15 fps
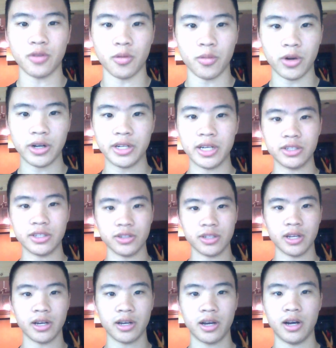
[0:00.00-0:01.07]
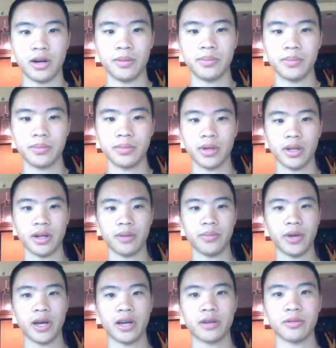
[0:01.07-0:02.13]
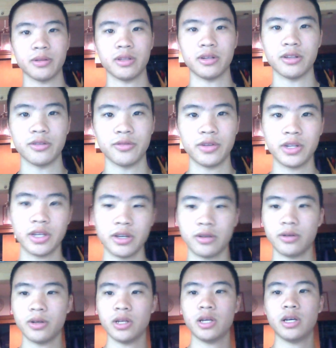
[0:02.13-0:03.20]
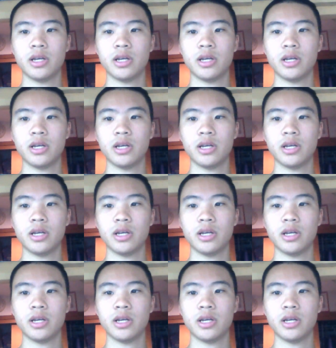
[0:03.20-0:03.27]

from WearTesters.com, and I'm back with another video.